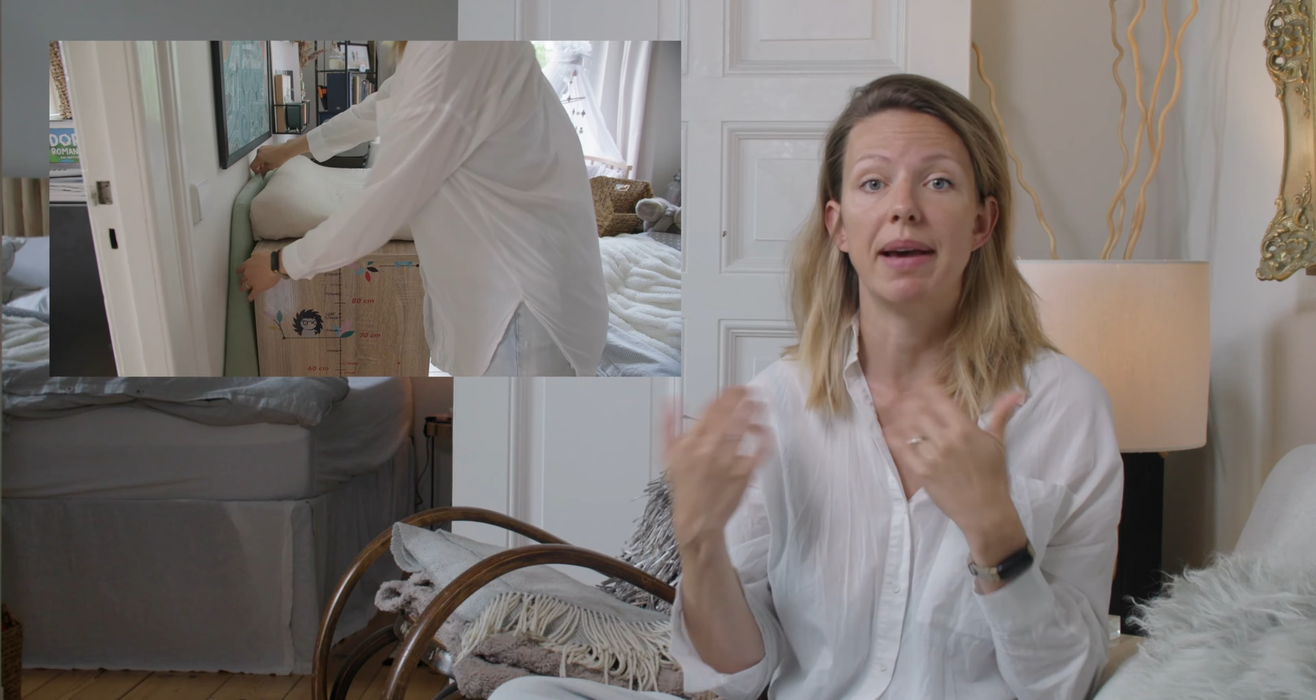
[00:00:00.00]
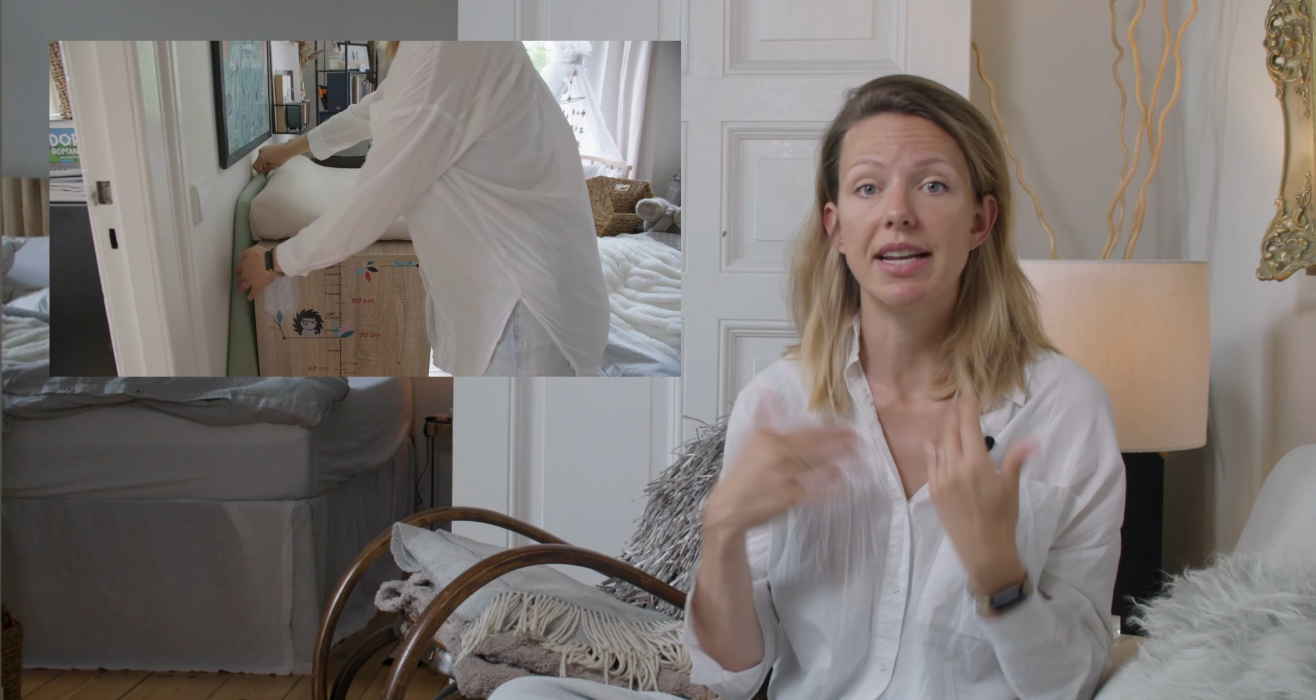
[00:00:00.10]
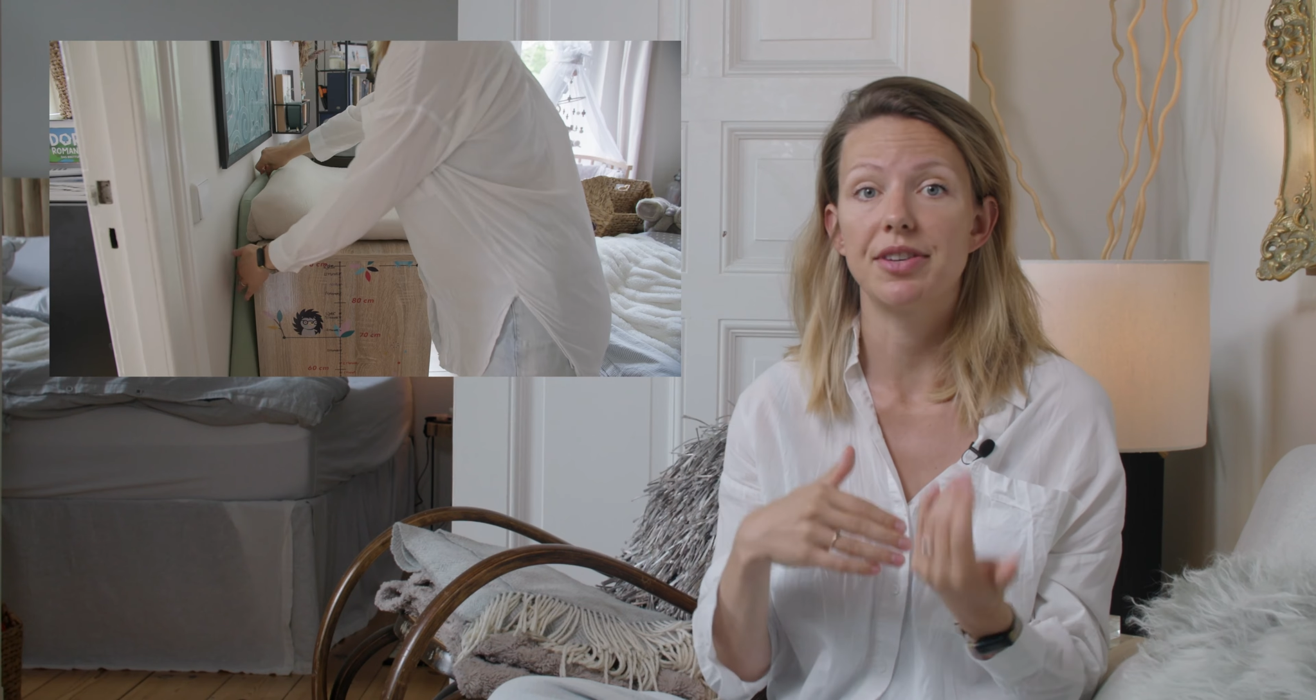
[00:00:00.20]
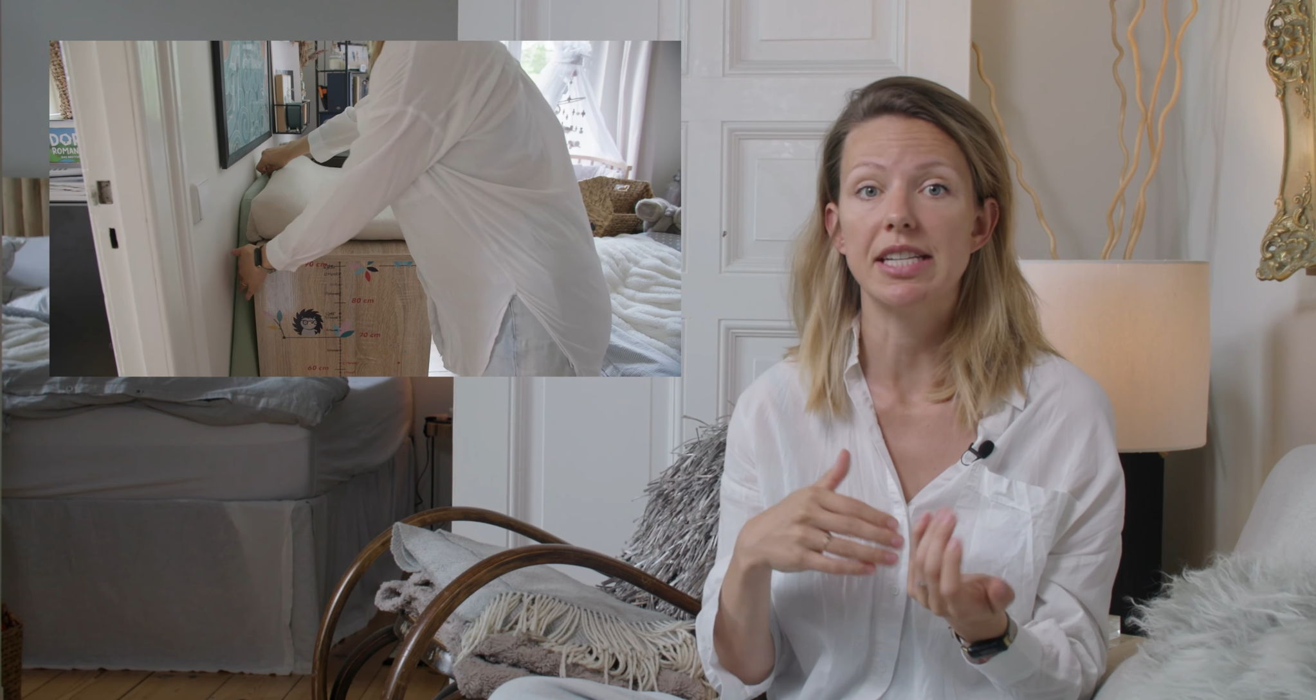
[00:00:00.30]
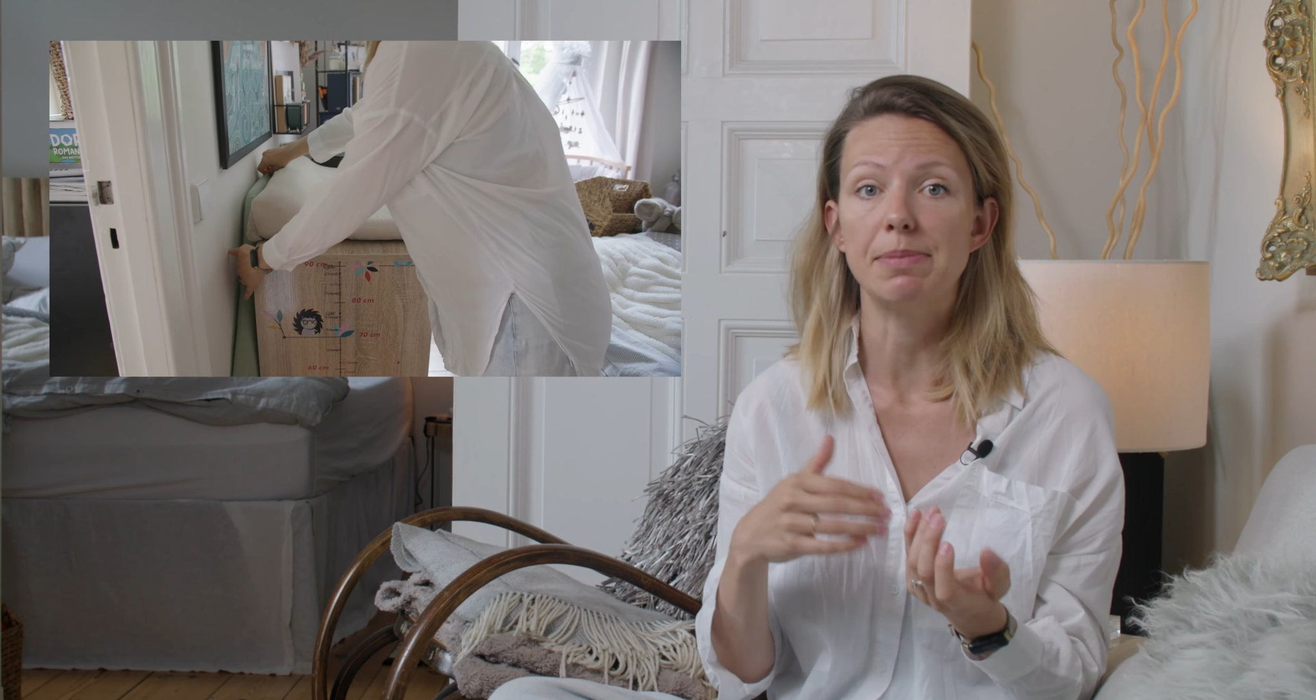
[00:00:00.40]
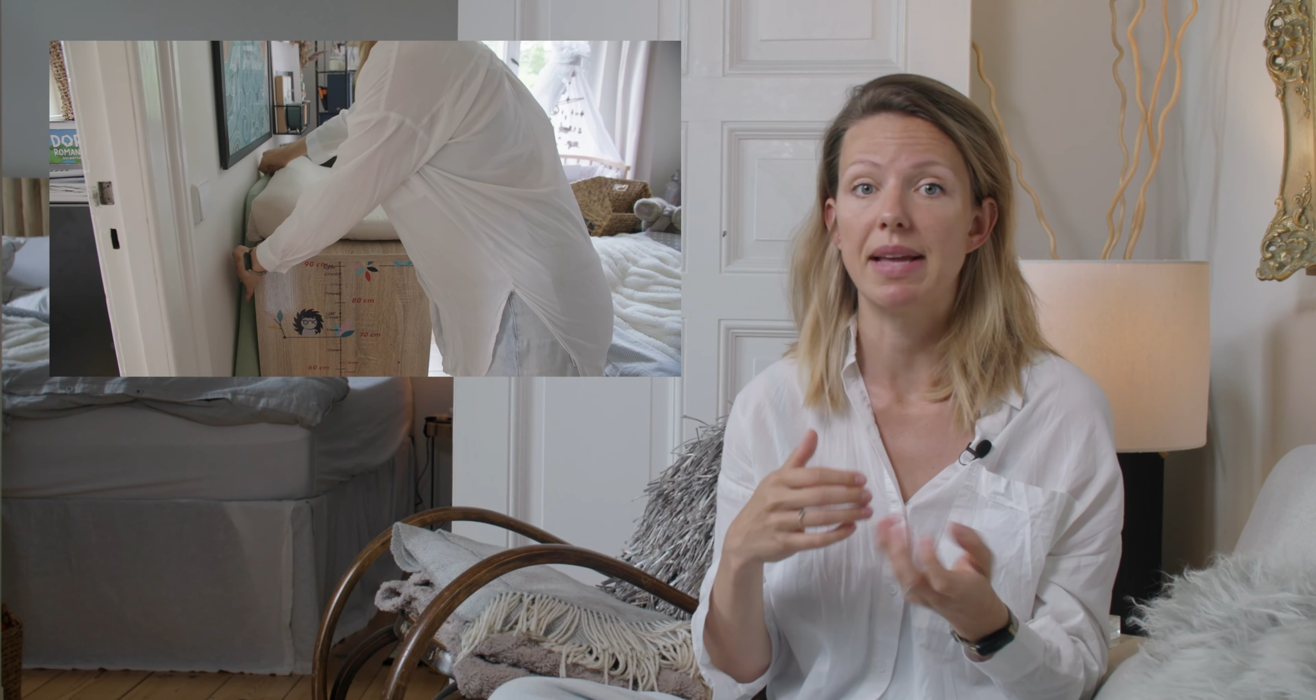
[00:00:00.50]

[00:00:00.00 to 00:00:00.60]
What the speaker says: mattress